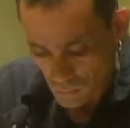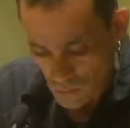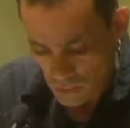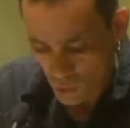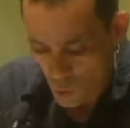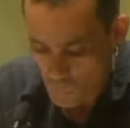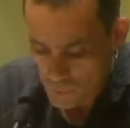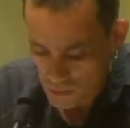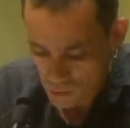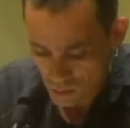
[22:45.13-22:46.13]
and a hope
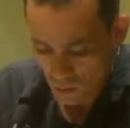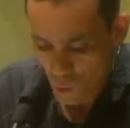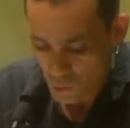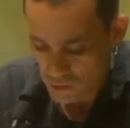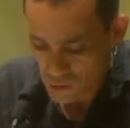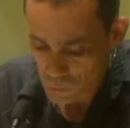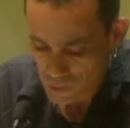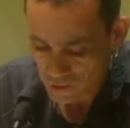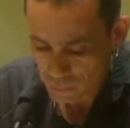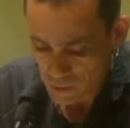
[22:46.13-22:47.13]
that hopefully will
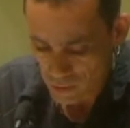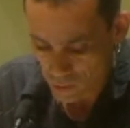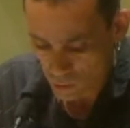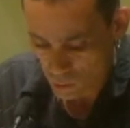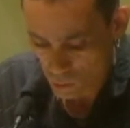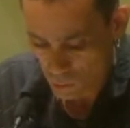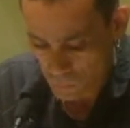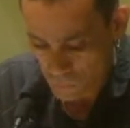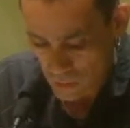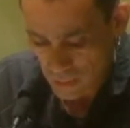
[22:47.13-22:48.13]
give meaning to
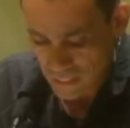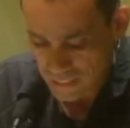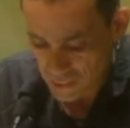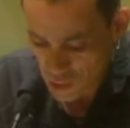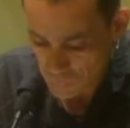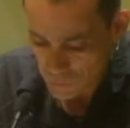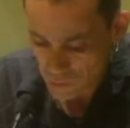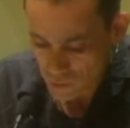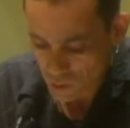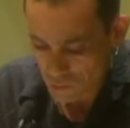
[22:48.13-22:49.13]
an
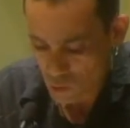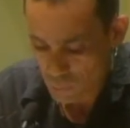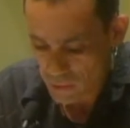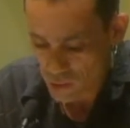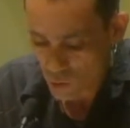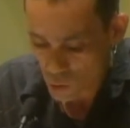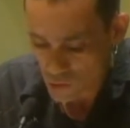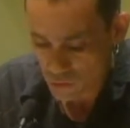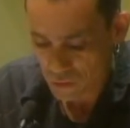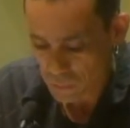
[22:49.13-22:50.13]
experience of so many
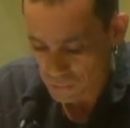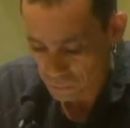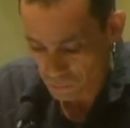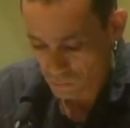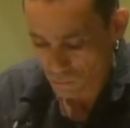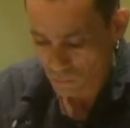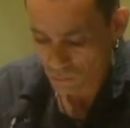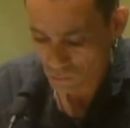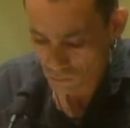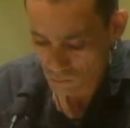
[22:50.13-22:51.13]
ordinary men
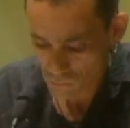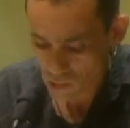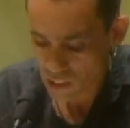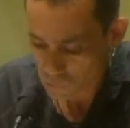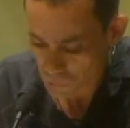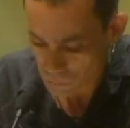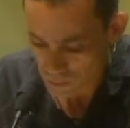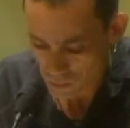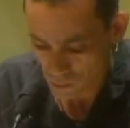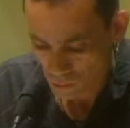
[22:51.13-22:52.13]
and
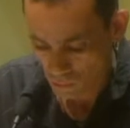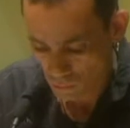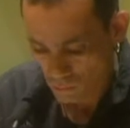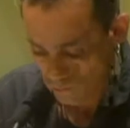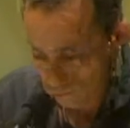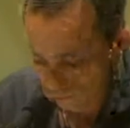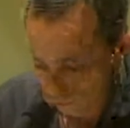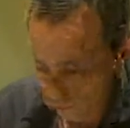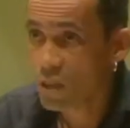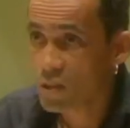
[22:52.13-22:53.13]
women might travel
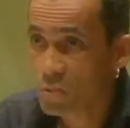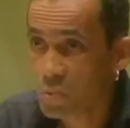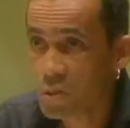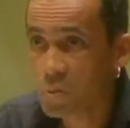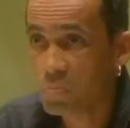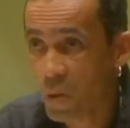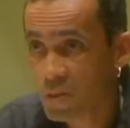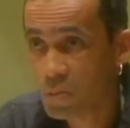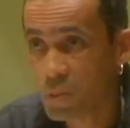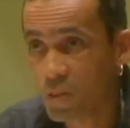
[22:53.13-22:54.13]
across the world
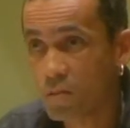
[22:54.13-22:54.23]
possible.